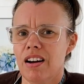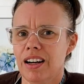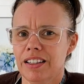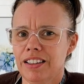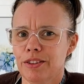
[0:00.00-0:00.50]

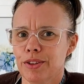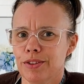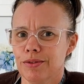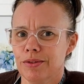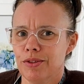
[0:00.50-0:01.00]
I didn't
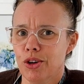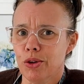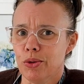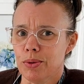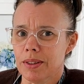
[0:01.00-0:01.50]
even
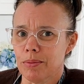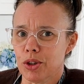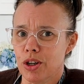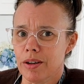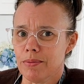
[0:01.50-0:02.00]
know
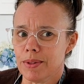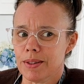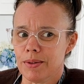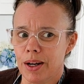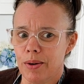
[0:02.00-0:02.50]
sometimes